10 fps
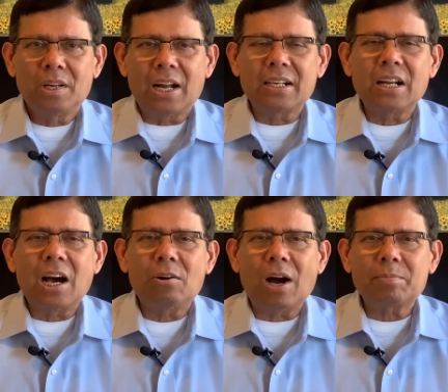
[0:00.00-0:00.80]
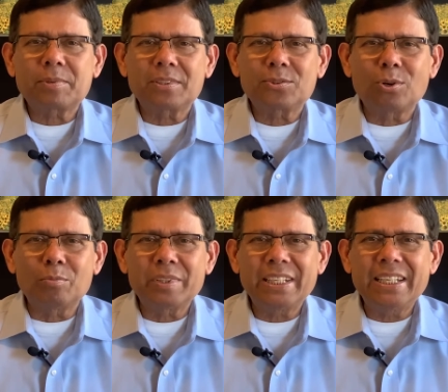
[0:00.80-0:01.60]
and now after so
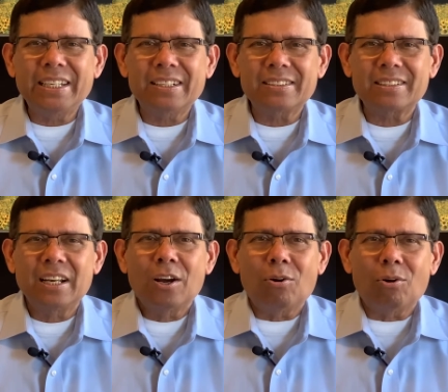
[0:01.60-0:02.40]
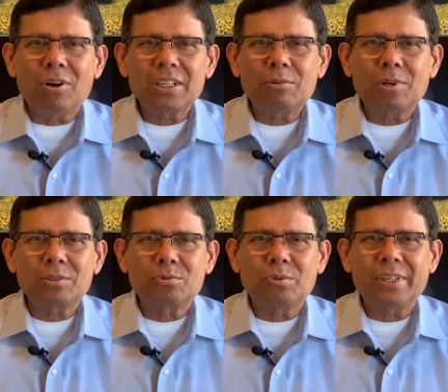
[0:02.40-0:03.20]
many years, all I was
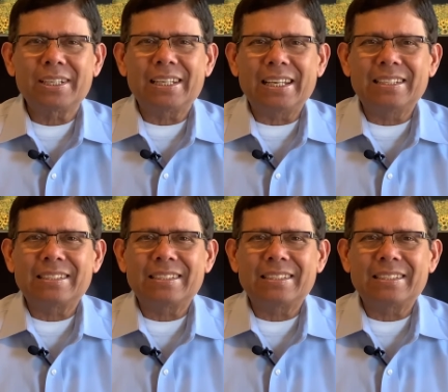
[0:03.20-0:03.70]
doing is